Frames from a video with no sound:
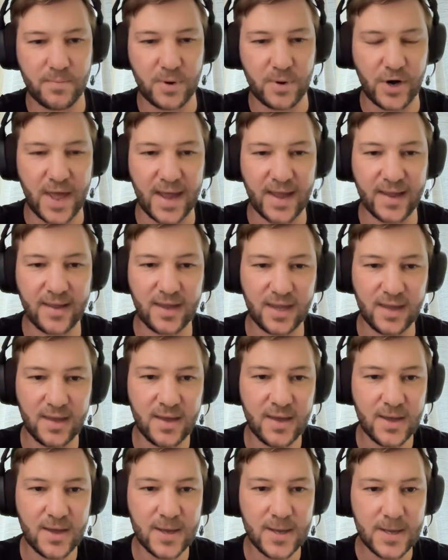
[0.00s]
Bernanke,
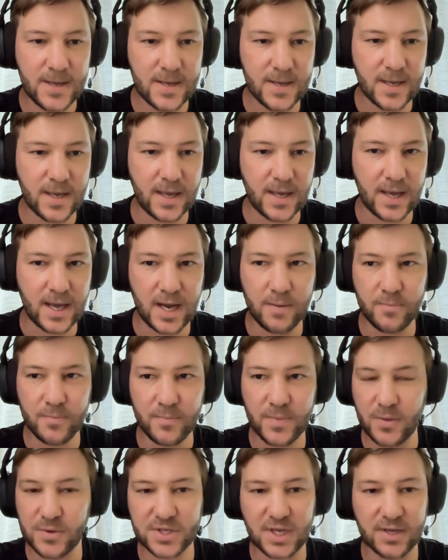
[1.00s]

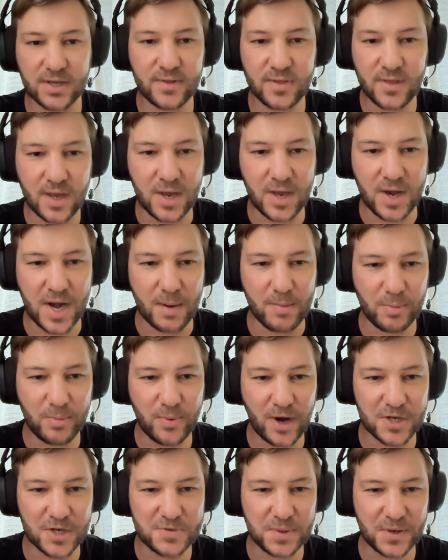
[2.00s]
he was given the Nobel
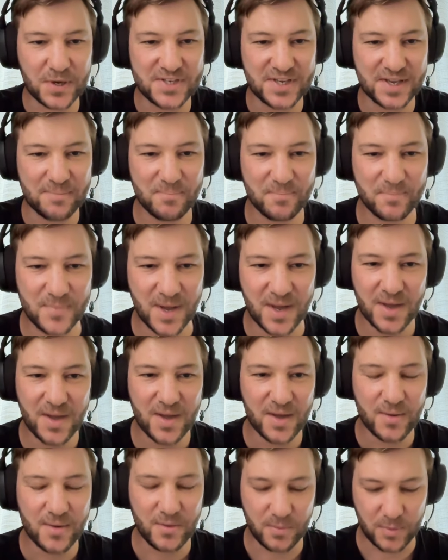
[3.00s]
Prize
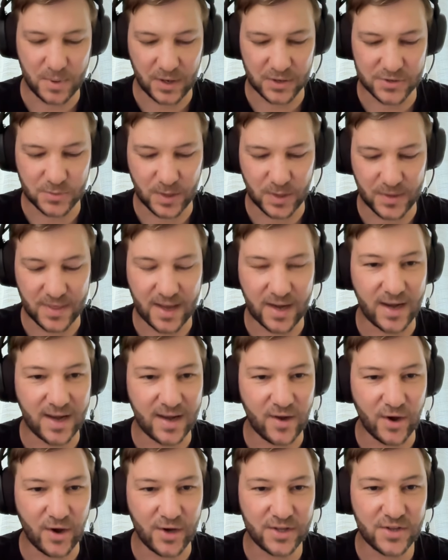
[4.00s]
because when they
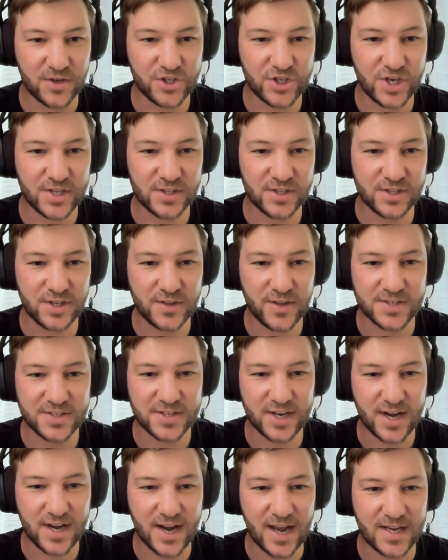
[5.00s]
got into the shit in
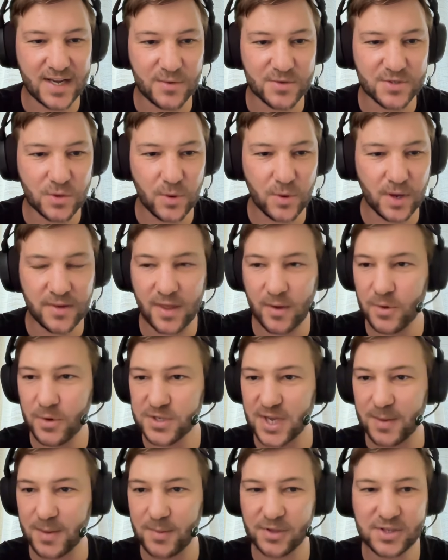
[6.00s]
2008, he was the one that
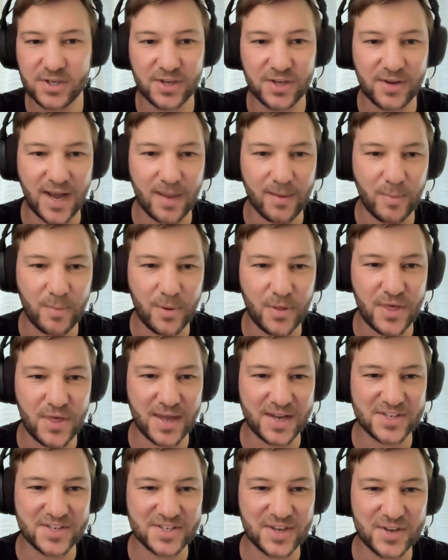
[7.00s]
was able to come up with an
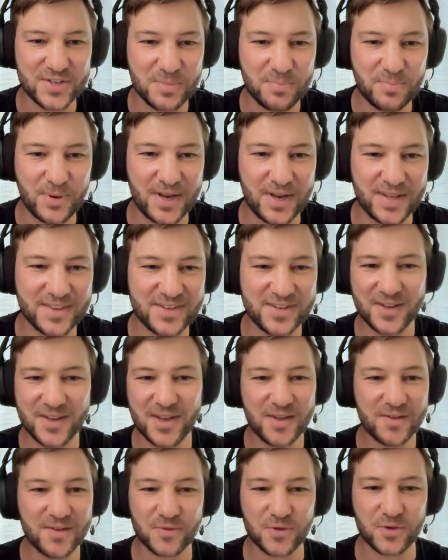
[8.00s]
excuse to print
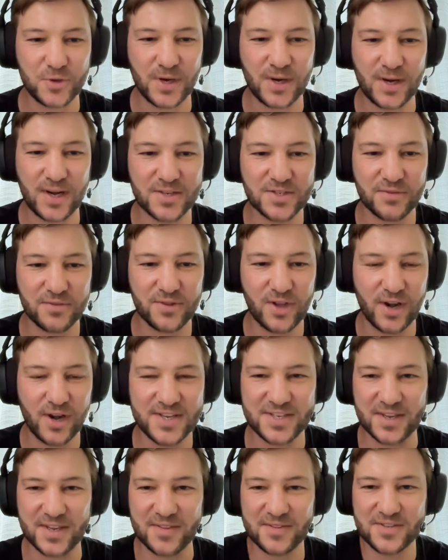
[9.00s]
trillions of
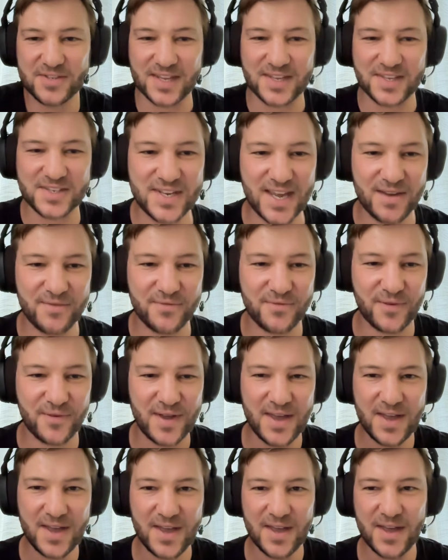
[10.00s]
dollars and save
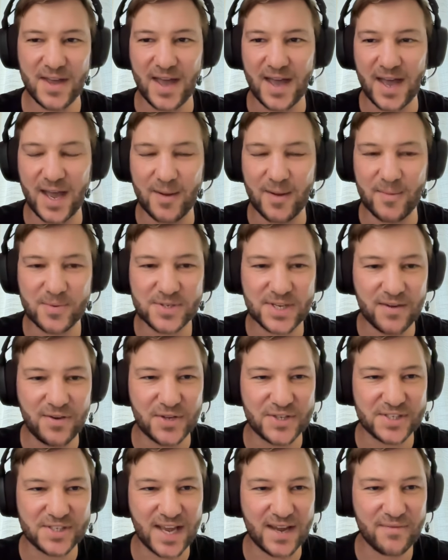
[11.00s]

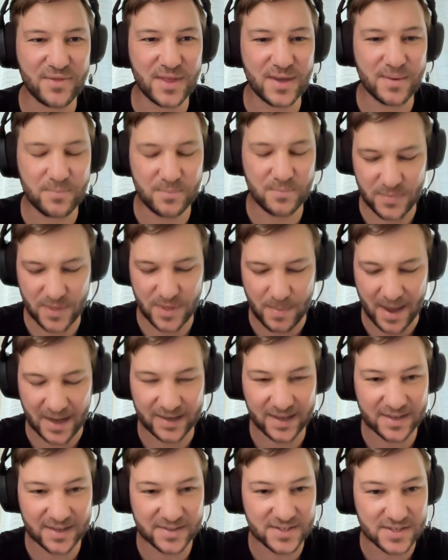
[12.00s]
the
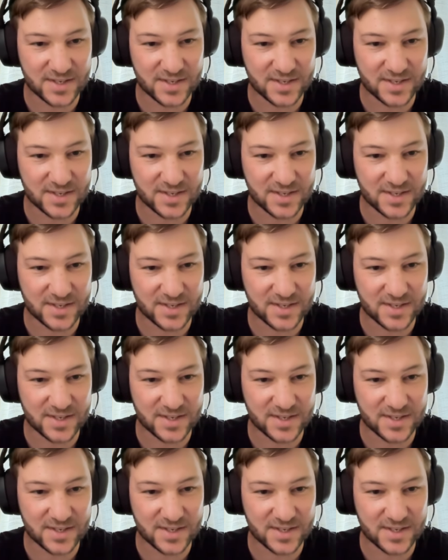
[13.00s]
banking